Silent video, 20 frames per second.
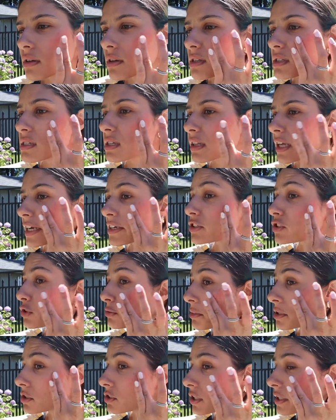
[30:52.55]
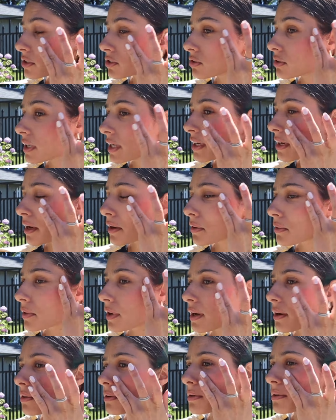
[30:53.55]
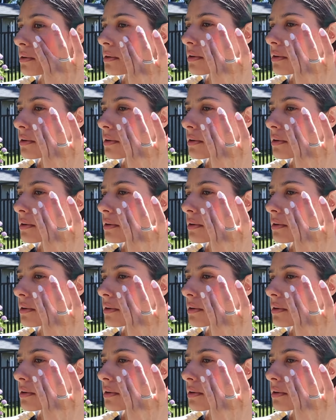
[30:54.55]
Is it like too much natural light? I don't know.